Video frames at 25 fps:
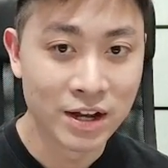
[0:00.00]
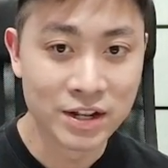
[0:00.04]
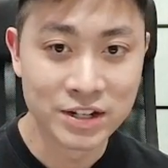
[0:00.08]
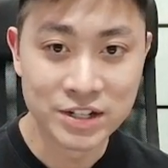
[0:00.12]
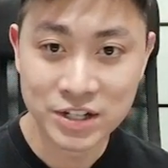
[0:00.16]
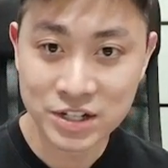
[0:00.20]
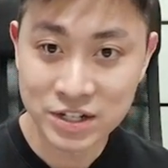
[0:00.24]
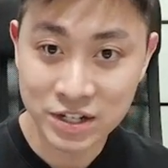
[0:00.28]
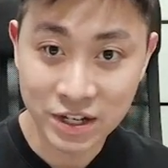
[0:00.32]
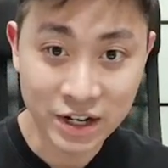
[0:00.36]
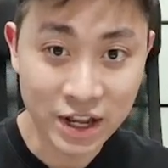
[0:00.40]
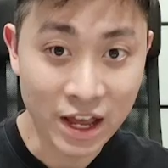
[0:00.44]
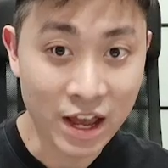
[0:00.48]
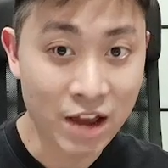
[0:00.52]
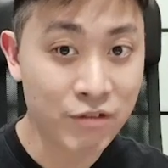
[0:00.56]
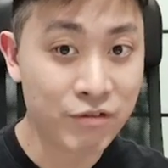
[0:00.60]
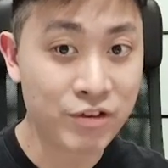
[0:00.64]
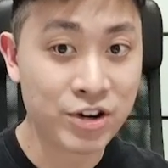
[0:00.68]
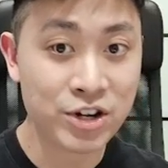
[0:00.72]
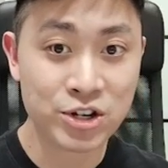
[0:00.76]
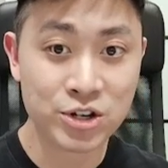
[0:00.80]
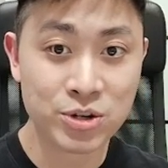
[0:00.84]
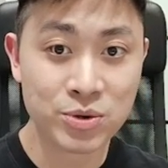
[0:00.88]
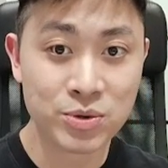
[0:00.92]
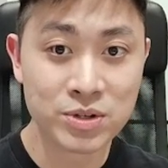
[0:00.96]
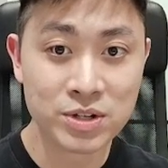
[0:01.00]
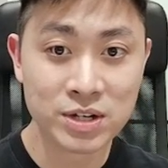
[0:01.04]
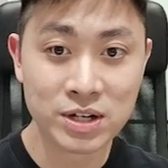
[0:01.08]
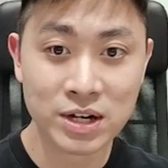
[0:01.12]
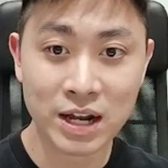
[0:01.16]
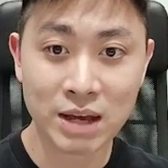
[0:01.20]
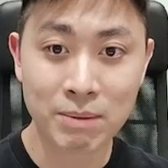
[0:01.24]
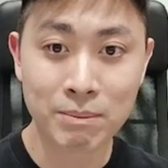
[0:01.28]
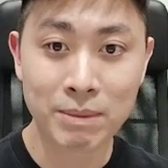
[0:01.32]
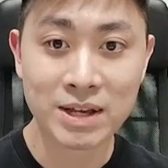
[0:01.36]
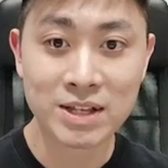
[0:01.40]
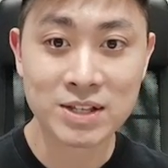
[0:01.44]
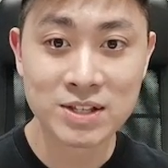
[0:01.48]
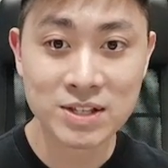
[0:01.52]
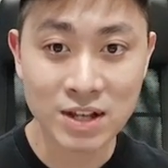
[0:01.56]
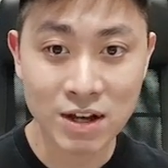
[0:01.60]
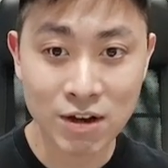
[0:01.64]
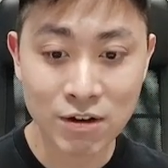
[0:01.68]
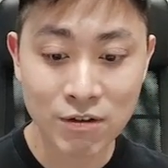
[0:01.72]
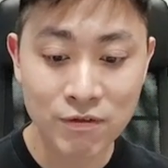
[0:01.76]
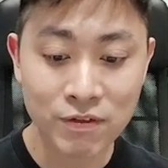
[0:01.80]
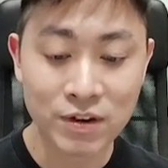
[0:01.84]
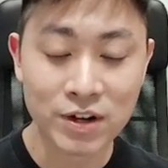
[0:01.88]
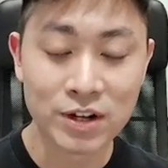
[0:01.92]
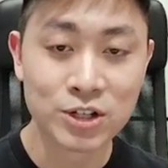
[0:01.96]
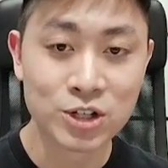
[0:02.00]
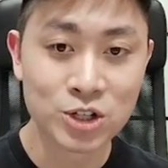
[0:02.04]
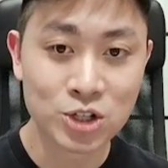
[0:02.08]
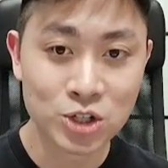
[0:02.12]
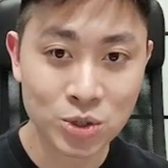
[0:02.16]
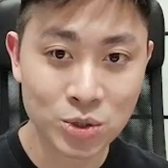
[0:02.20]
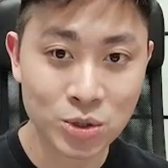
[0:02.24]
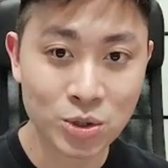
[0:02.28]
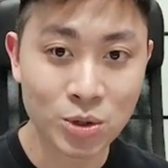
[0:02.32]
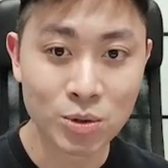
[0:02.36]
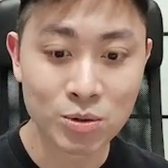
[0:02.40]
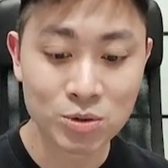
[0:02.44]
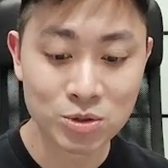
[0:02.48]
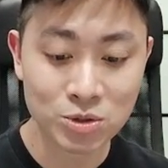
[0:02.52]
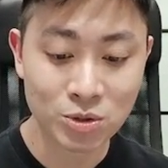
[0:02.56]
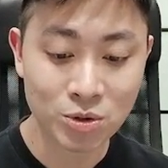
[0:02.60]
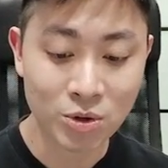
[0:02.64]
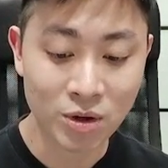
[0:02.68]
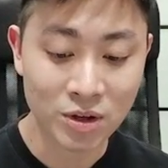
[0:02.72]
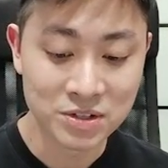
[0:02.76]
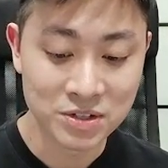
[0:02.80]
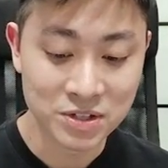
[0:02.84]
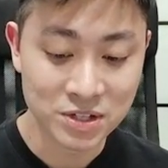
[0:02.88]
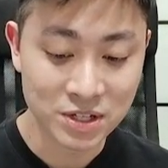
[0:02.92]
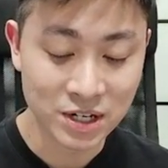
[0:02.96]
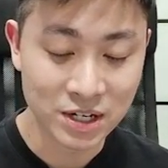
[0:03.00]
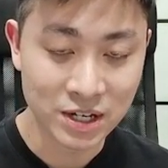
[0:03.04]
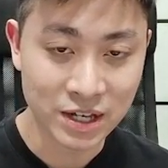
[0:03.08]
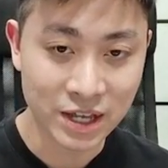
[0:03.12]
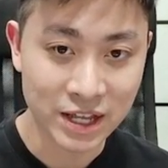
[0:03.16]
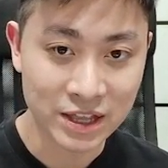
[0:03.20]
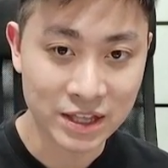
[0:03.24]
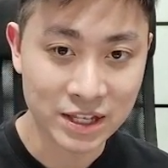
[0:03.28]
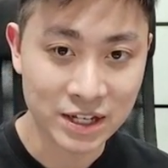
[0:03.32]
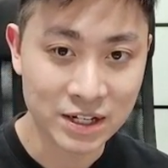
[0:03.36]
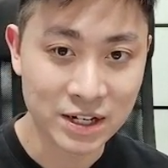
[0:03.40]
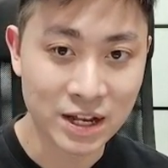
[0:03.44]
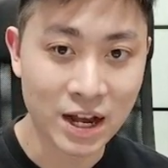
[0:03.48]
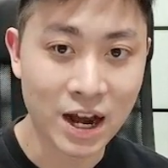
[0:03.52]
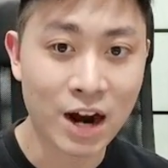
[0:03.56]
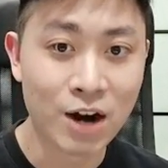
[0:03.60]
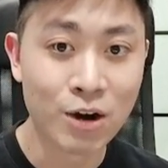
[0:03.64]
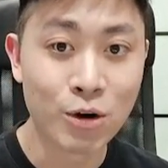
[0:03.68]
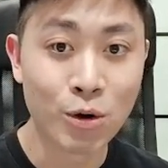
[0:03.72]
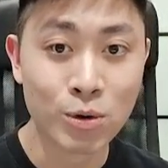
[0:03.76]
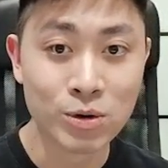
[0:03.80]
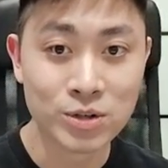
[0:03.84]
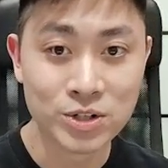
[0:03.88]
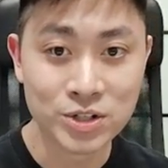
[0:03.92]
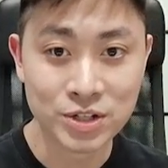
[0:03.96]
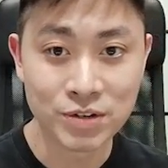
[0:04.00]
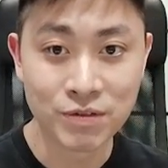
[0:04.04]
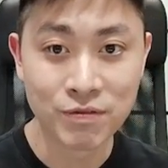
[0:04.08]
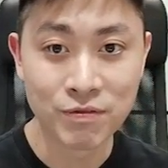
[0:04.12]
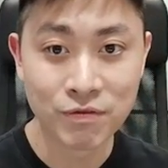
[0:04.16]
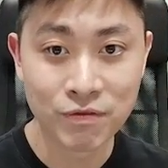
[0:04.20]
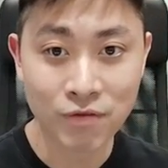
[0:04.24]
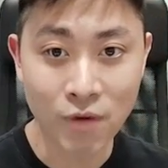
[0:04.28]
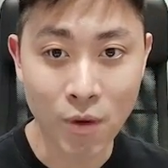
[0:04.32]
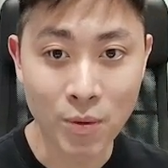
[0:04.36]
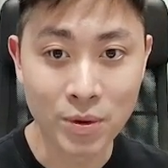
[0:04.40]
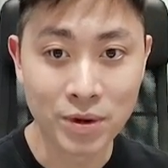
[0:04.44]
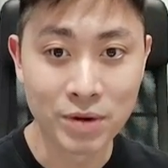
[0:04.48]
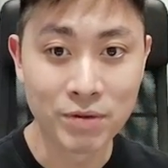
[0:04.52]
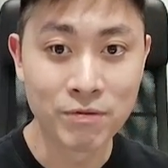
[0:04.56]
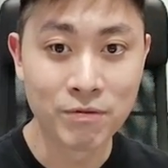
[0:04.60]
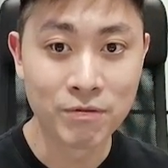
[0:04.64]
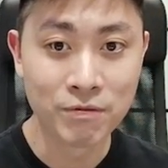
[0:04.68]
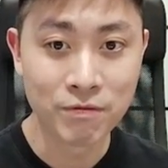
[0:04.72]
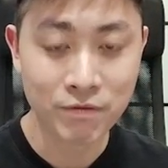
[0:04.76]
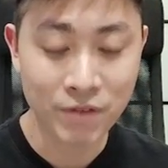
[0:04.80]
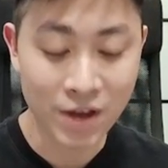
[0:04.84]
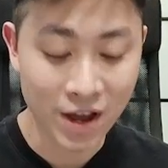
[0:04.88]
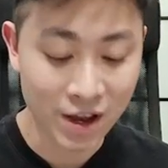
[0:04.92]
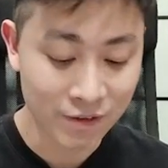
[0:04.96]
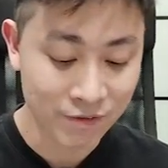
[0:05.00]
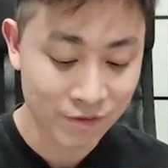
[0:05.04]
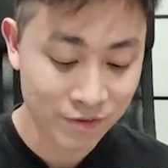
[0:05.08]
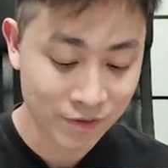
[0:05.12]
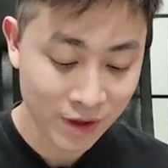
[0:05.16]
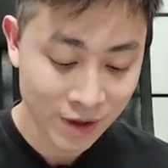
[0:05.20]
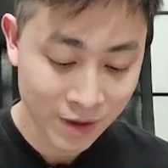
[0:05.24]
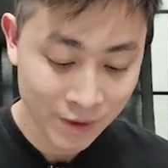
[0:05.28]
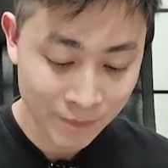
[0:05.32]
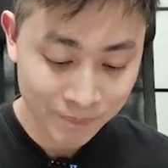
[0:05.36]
just an average user like myself, should also consider getting the ROG Phone 5.